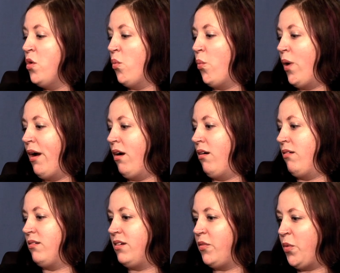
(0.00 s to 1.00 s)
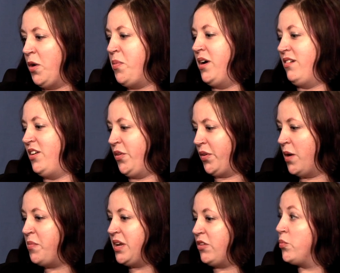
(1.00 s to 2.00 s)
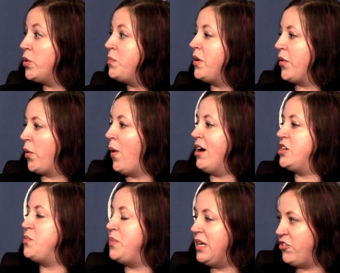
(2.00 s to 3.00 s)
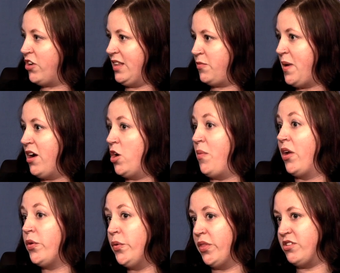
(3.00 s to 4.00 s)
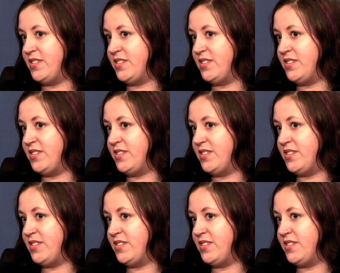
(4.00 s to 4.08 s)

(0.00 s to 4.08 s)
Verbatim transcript: where whereupon you know companies would be required to be transparent about who they're